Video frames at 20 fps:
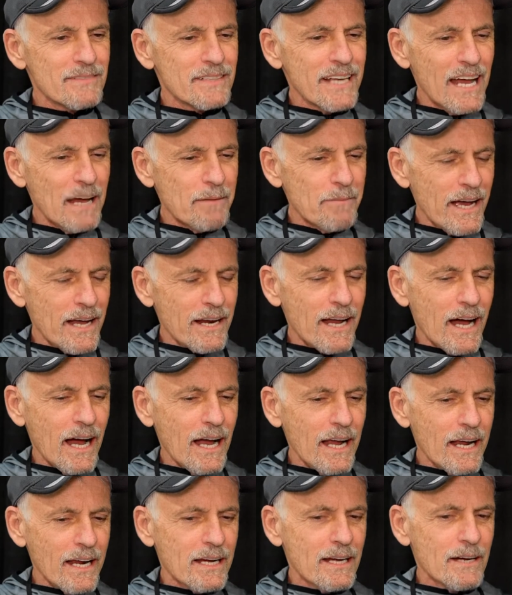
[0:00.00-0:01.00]
Yeah, man,
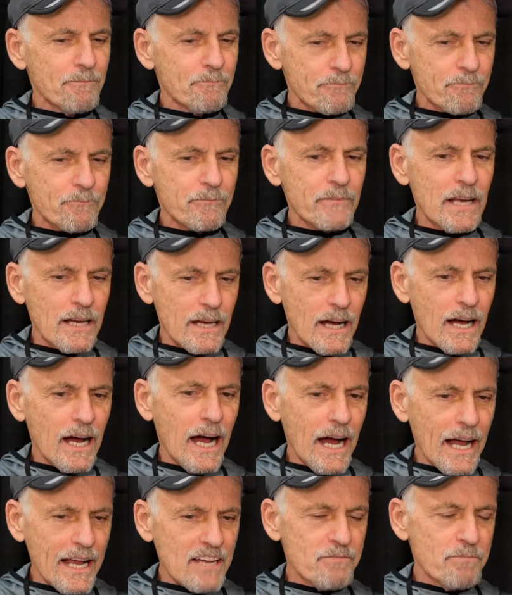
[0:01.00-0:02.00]

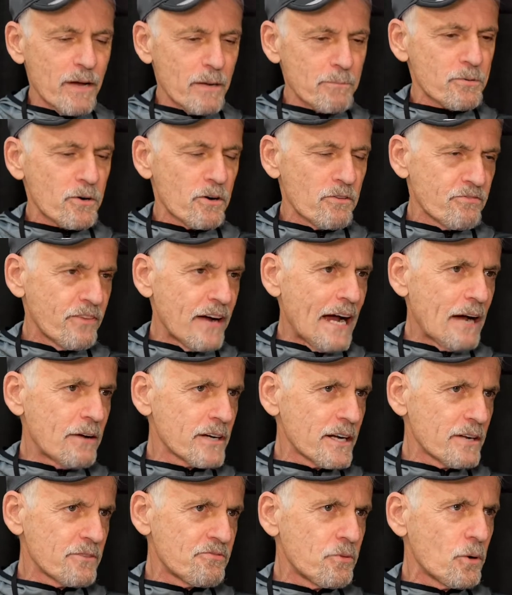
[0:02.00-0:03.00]
I have been
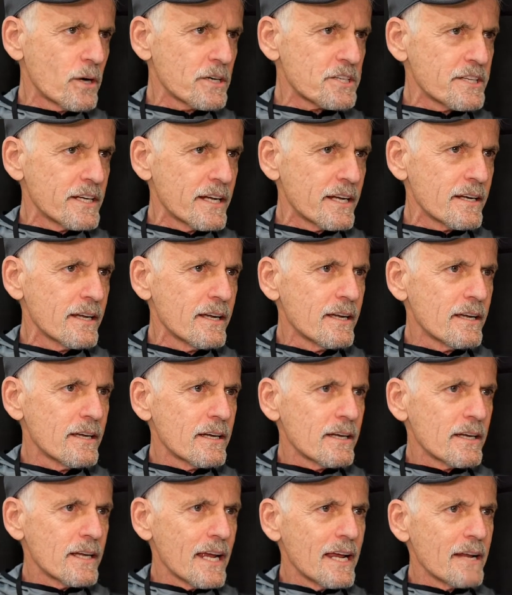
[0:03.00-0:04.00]
profoundly fortunate
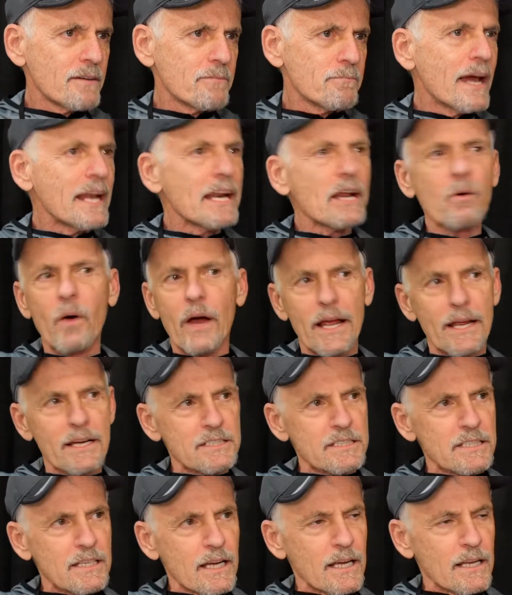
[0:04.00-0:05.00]
in many
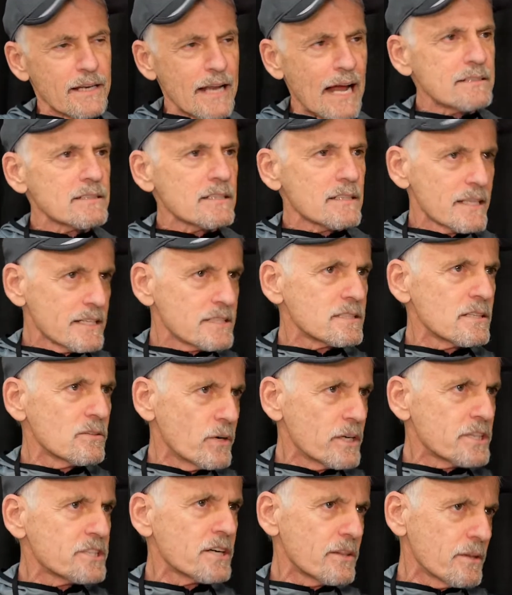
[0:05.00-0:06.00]
ways, not the least
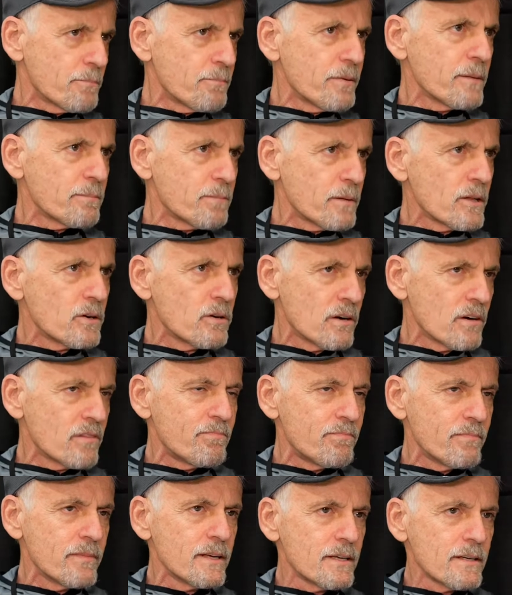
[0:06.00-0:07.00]
of which are the people who
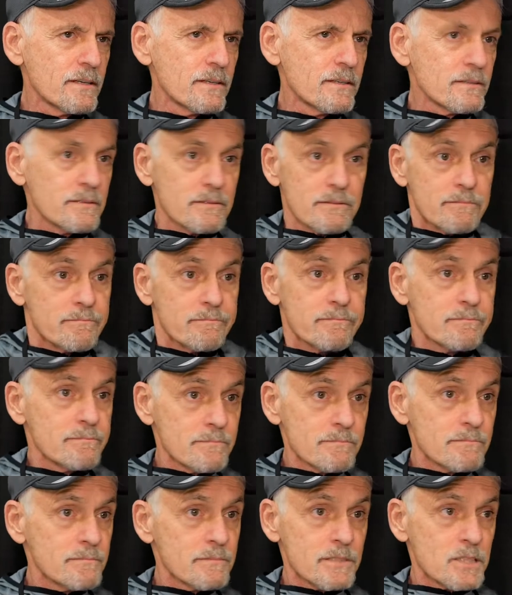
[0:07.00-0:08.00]

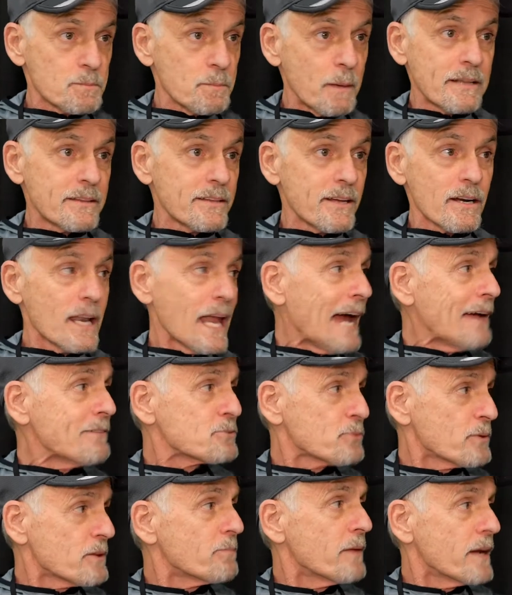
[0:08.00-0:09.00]
have spent their
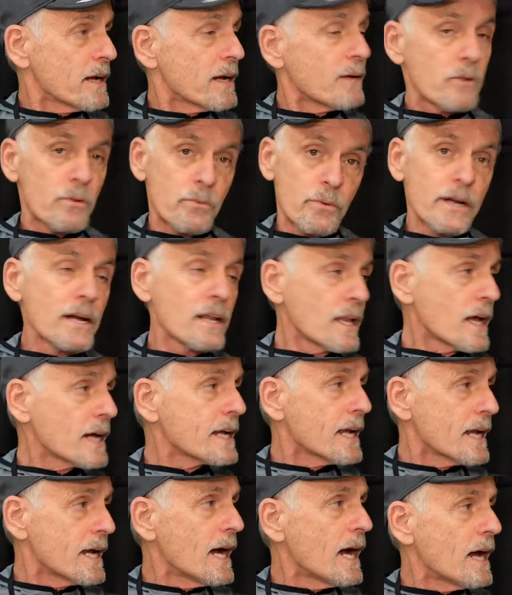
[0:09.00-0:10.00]
lives with me. I'm a real
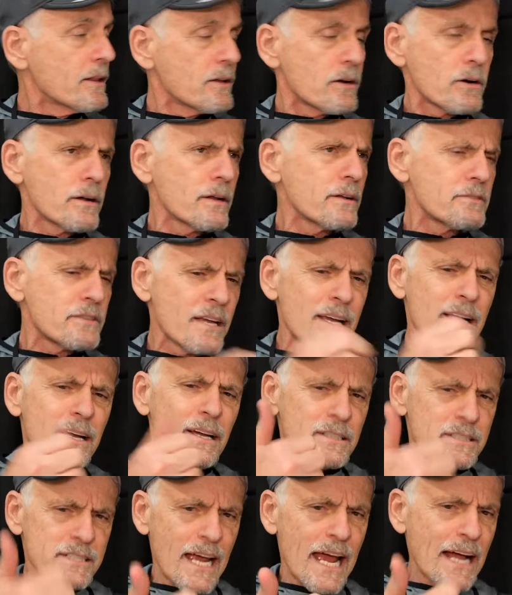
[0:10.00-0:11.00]
lucky guy. They're
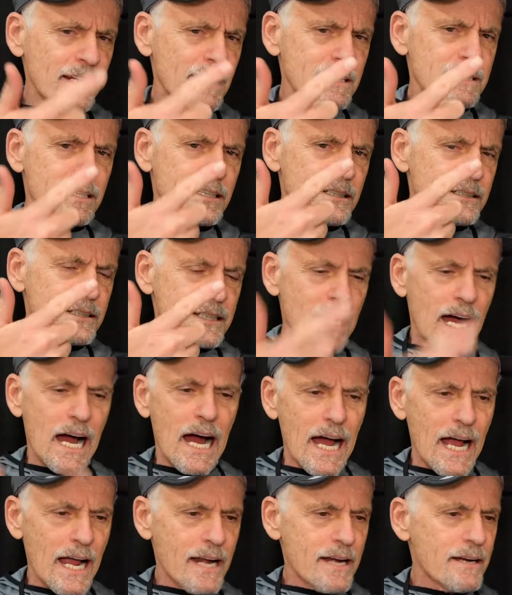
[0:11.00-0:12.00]
talented,
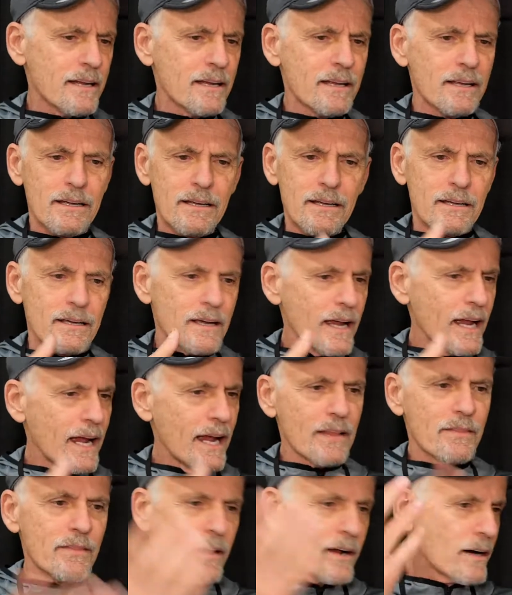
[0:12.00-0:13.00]
kind,
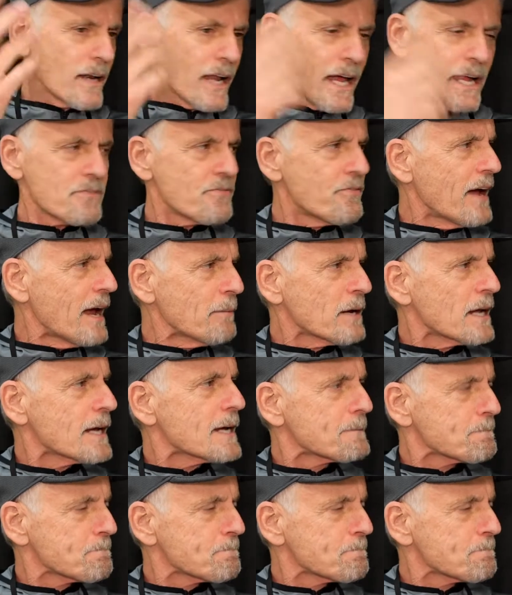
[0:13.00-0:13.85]
and they're like family.